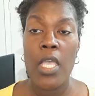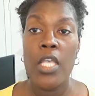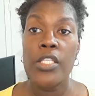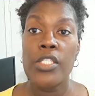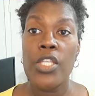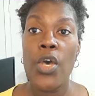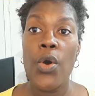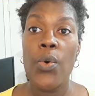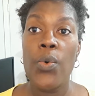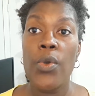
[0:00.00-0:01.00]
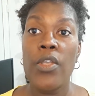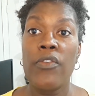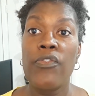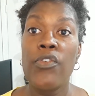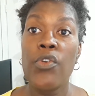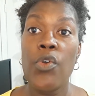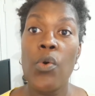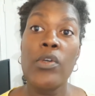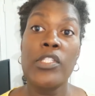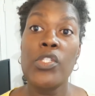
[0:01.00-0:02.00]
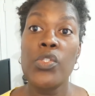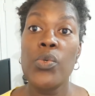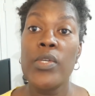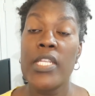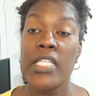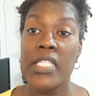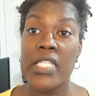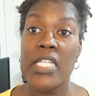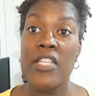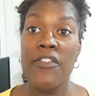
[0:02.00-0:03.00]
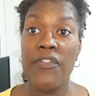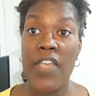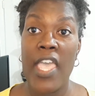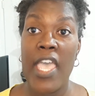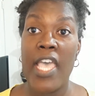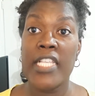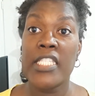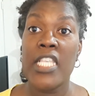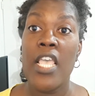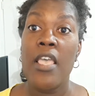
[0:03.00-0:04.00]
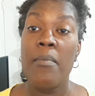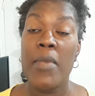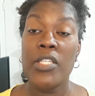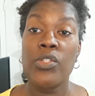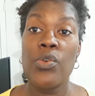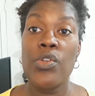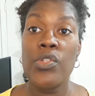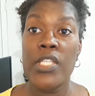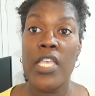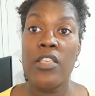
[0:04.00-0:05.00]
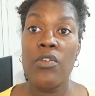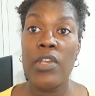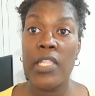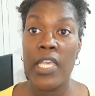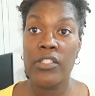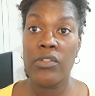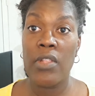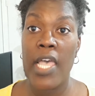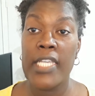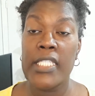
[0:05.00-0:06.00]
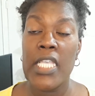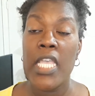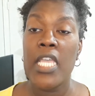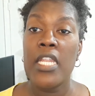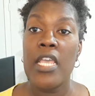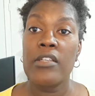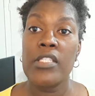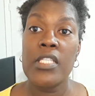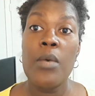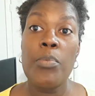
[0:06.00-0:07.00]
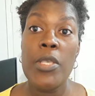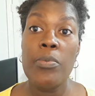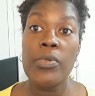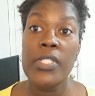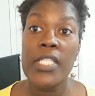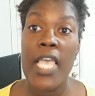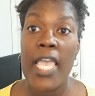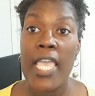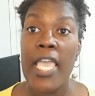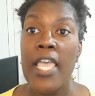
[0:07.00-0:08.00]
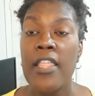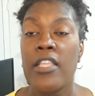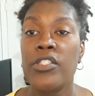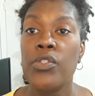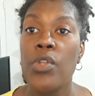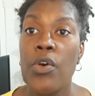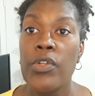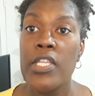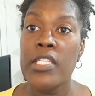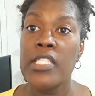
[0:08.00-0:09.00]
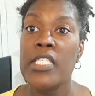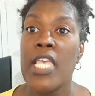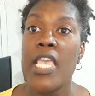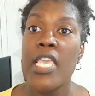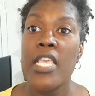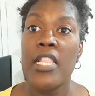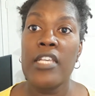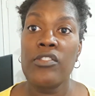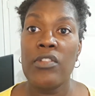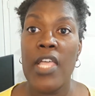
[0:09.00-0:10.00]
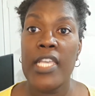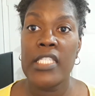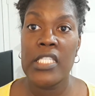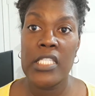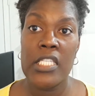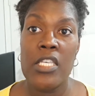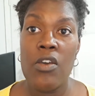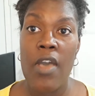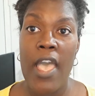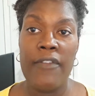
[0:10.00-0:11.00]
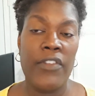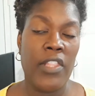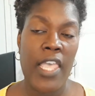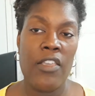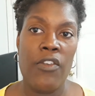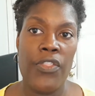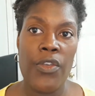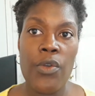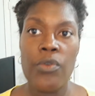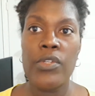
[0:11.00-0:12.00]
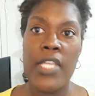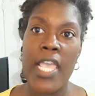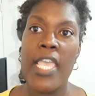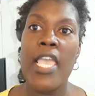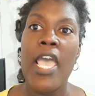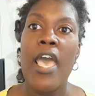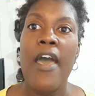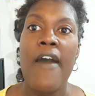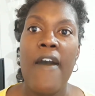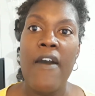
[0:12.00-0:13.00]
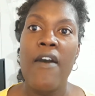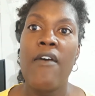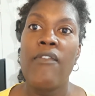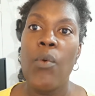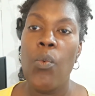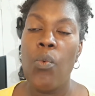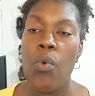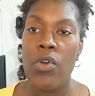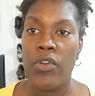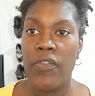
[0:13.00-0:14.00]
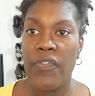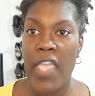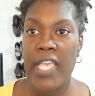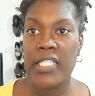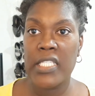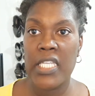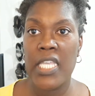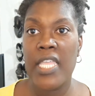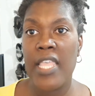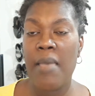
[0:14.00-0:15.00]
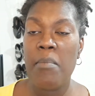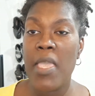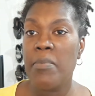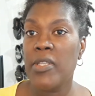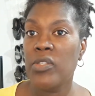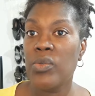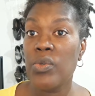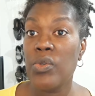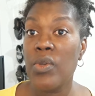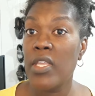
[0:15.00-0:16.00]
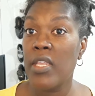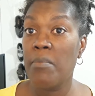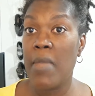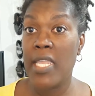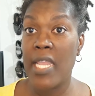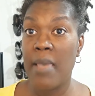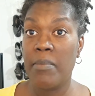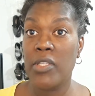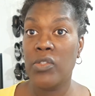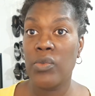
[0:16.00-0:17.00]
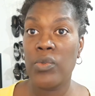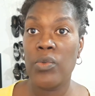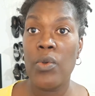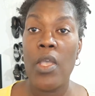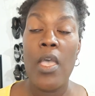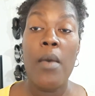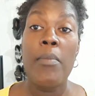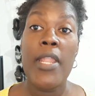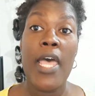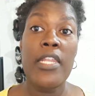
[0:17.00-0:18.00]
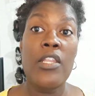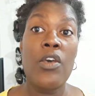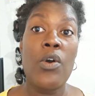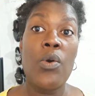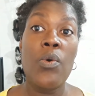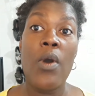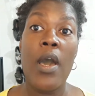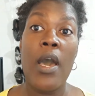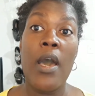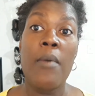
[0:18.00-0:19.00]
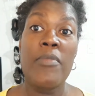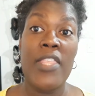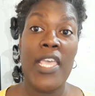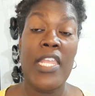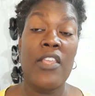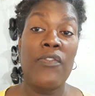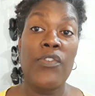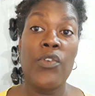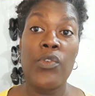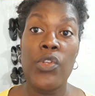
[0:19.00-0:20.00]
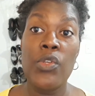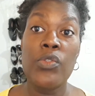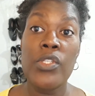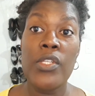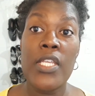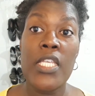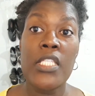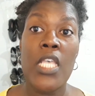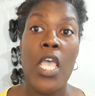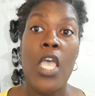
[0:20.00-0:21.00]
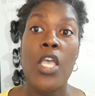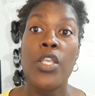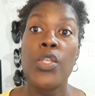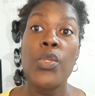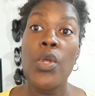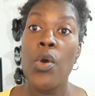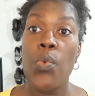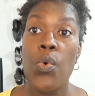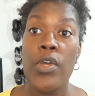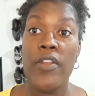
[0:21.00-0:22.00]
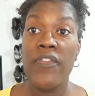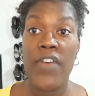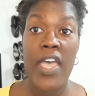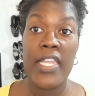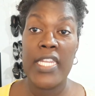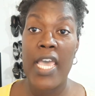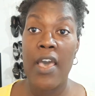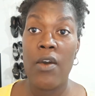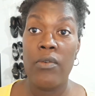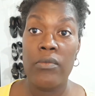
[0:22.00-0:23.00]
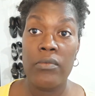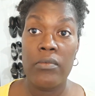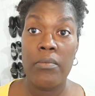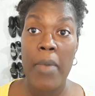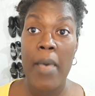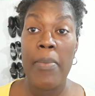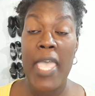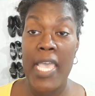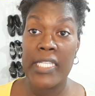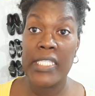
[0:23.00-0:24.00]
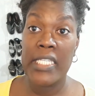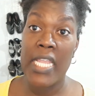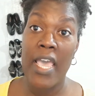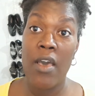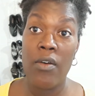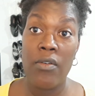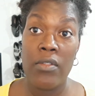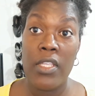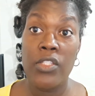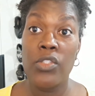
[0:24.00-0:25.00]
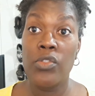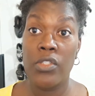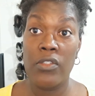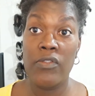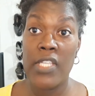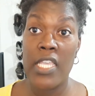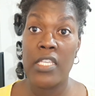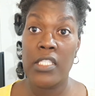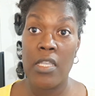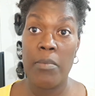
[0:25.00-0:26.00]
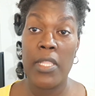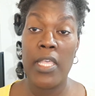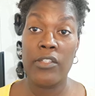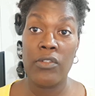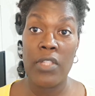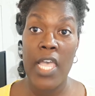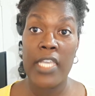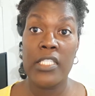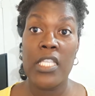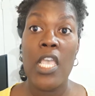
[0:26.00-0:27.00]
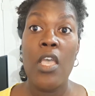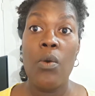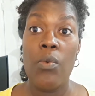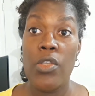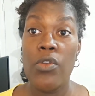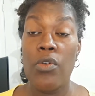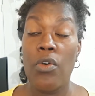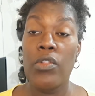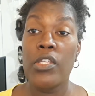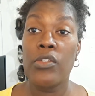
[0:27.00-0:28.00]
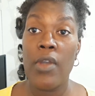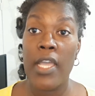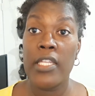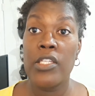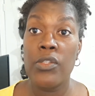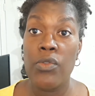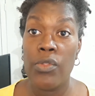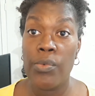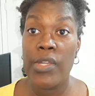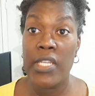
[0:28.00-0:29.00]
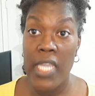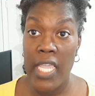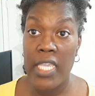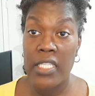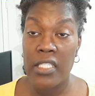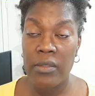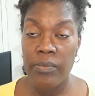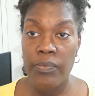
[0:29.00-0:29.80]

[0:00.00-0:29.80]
So if you're going to do an extended fast, make sure you take your electrolytes. Now, some people say that you don't need to take electrolytes until after like your 3rd day of water fasting. And that may be true and it may not be true. But I know that if you're new to this, you don't want to find out by passing out that you should have taken some electrolytes when you're only trying to do 3 days.